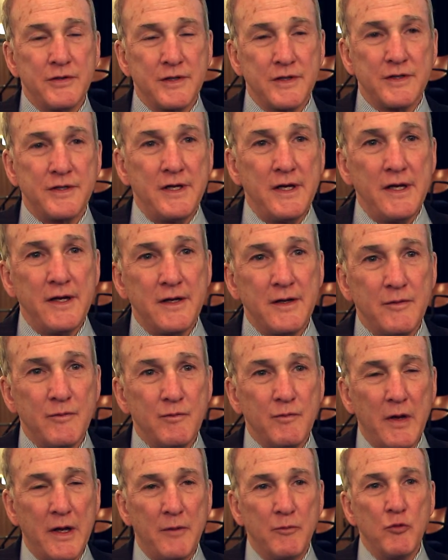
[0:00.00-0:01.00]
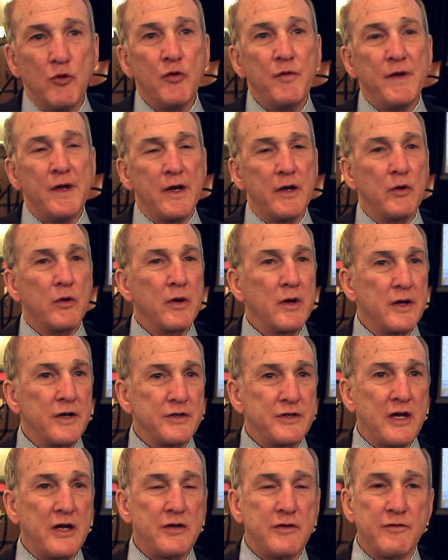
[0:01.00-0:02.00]
succeed in moving an
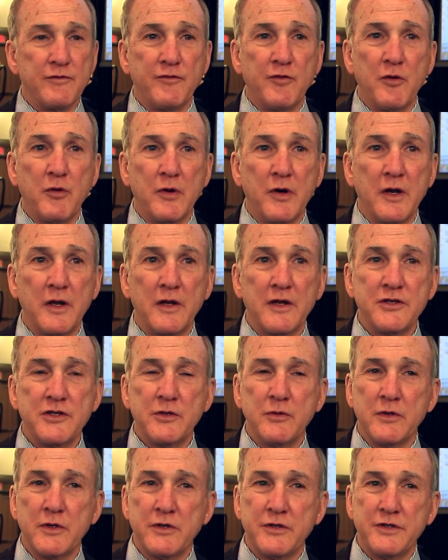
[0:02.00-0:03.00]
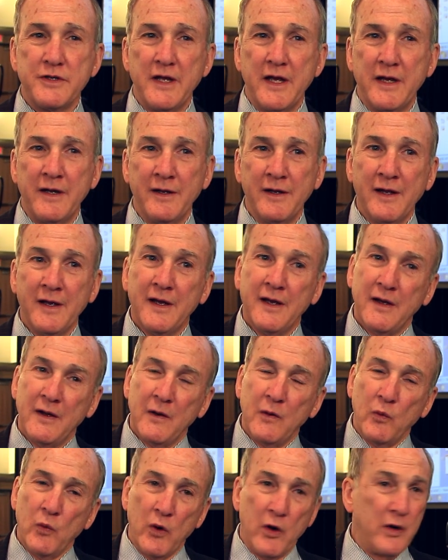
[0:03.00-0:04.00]
organization forward unless you understand
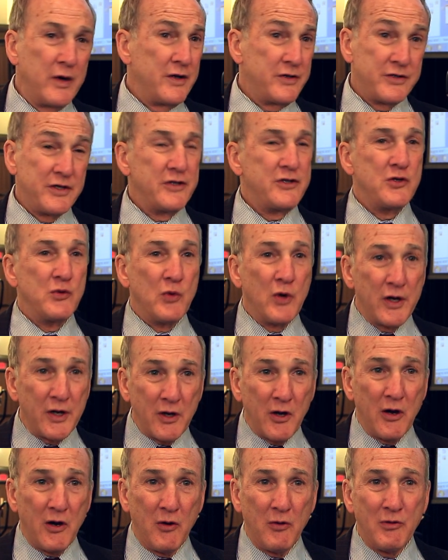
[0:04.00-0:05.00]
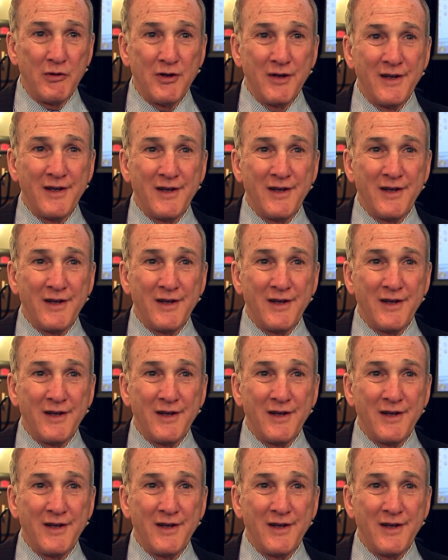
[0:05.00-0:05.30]
where it is that you want to go